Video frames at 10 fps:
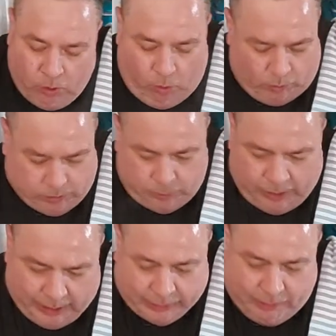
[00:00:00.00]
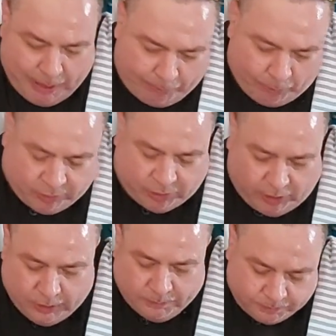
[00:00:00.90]
We're going to let the meatballs
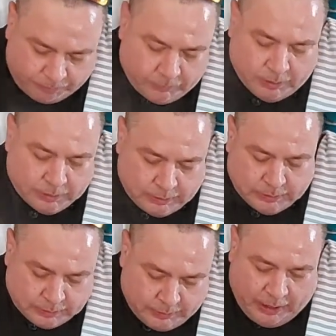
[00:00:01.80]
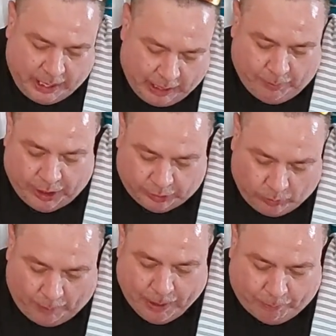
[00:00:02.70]
cook, and then we're going to
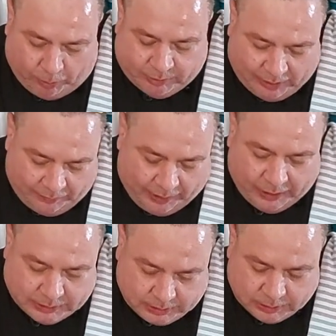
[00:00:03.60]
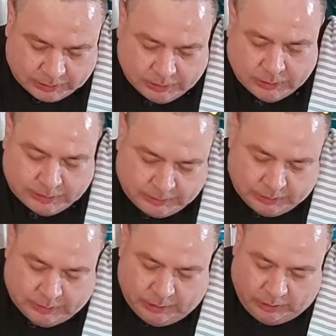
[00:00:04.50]
do our Meatball Sundae.
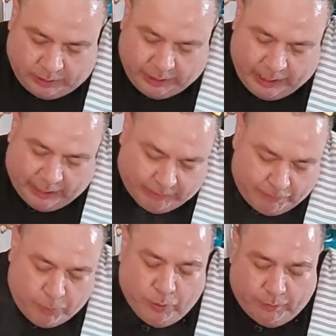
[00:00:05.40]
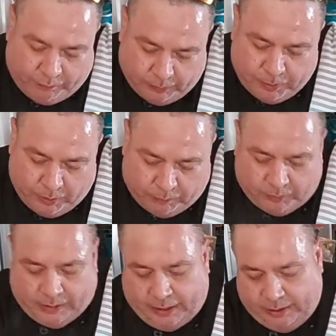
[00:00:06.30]
Look at that. That's a beautiful, beautiful
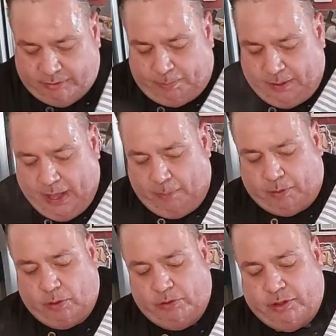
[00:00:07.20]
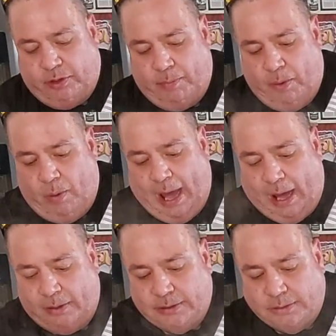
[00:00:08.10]
thing. Let's bring that up close a little bit. Wow.